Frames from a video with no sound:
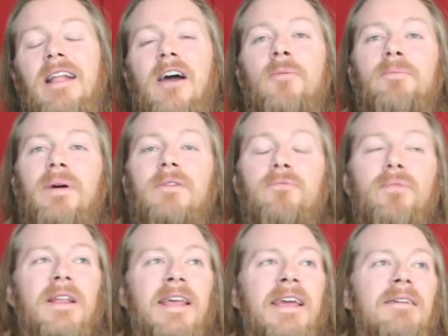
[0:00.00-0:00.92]
know, but
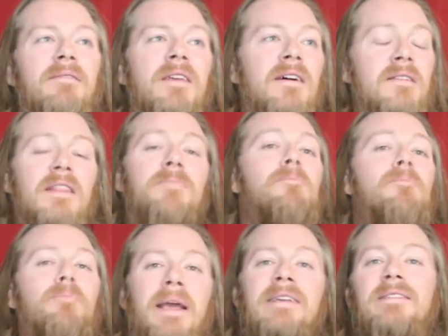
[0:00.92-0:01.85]
really the
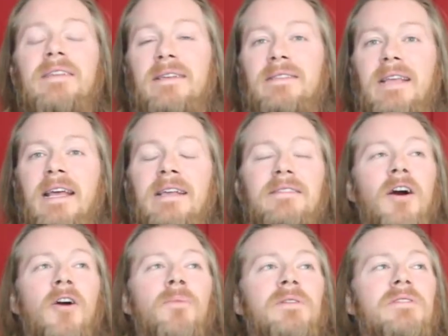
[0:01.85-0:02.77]
basis is
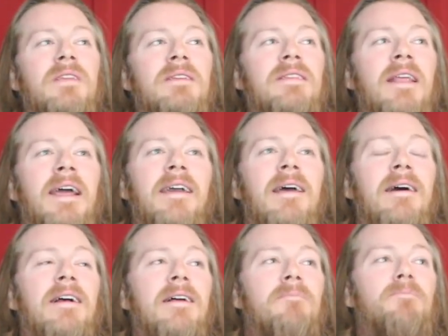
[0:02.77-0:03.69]
almost this like
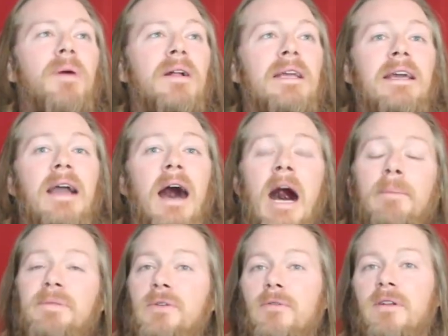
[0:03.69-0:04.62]
buddy
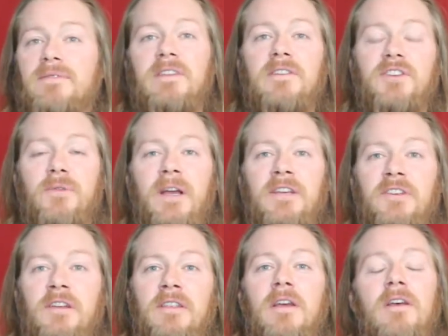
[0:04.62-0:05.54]
cop sort of
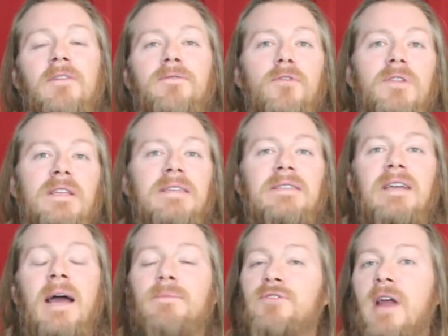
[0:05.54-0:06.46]
situation for these
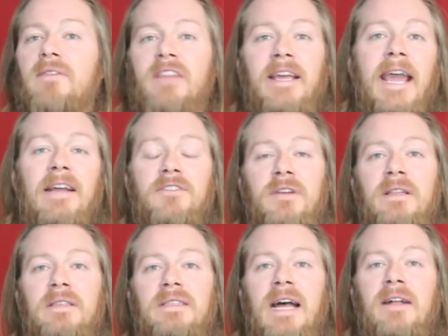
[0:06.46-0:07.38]
time traveling
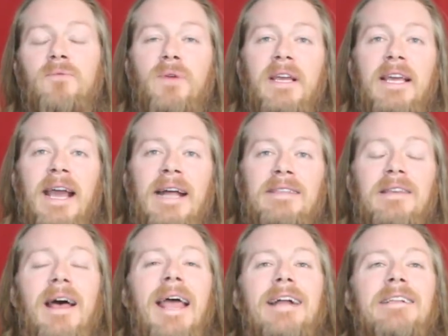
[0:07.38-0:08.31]
agents that we
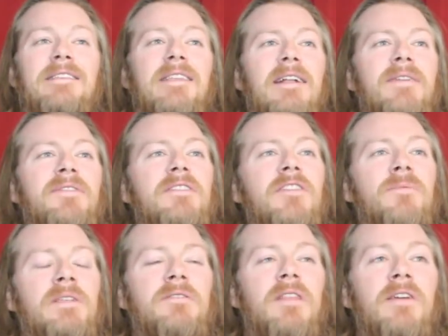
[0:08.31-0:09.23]
get. And it's not even so
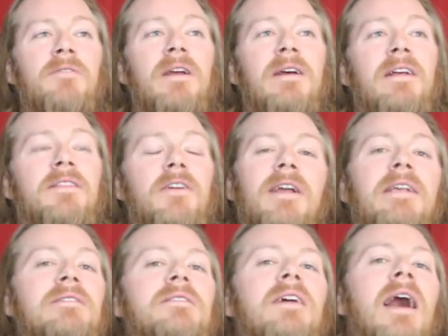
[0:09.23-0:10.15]
much there
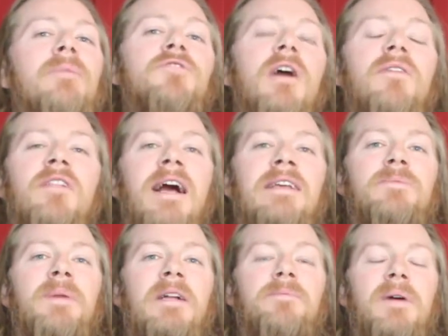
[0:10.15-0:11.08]
is a time travel
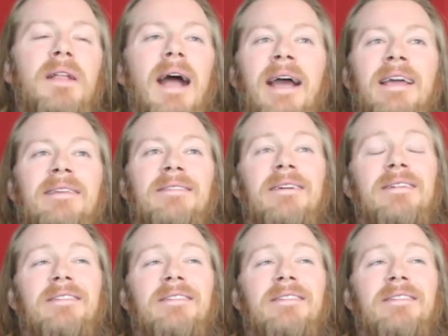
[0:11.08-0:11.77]
aspect, but I